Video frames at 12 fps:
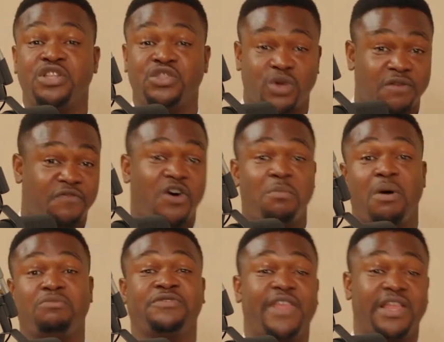24
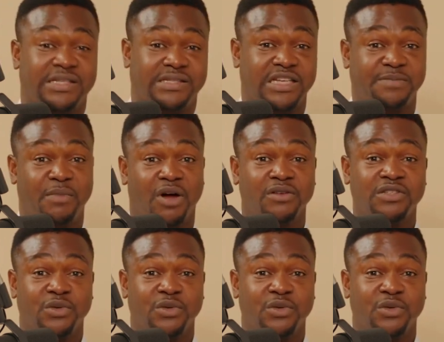months, 36 months.